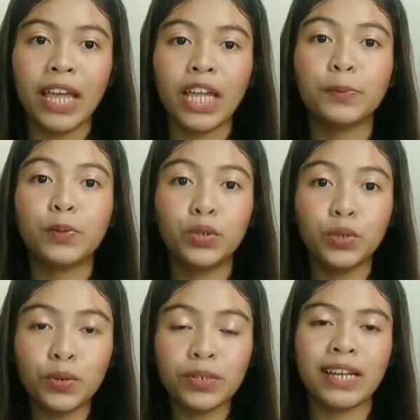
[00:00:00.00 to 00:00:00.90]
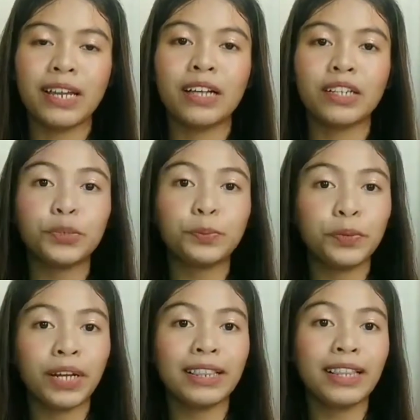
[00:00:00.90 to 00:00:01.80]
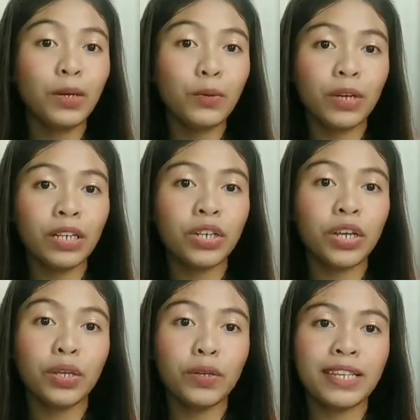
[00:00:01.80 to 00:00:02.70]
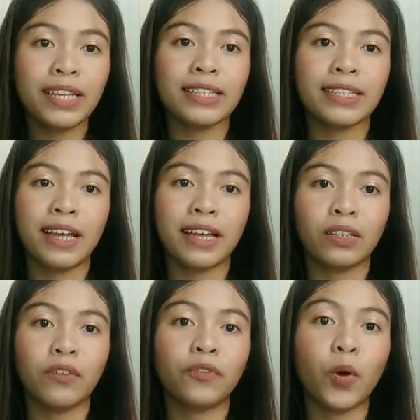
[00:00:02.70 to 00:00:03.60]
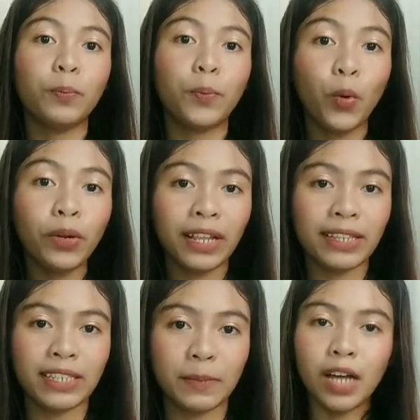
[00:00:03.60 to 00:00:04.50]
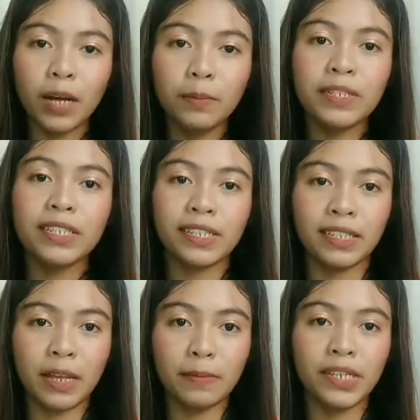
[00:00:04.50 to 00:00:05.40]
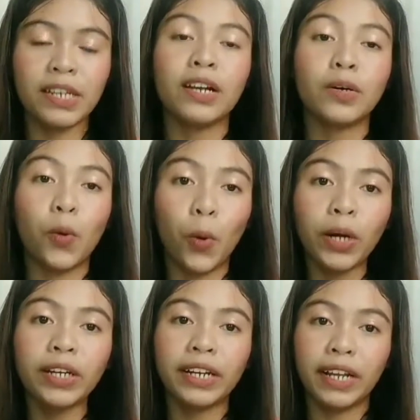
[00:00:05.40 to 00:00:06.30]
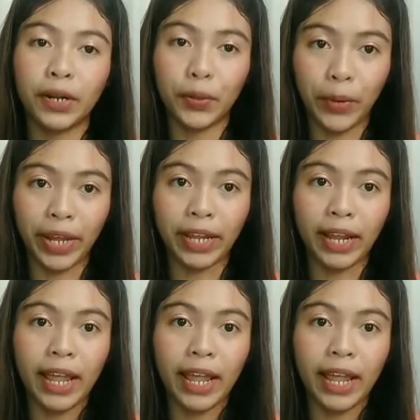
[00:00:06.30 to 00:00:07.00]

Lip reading: It produces and interprets language using a set of component subsystems in a coordinated way.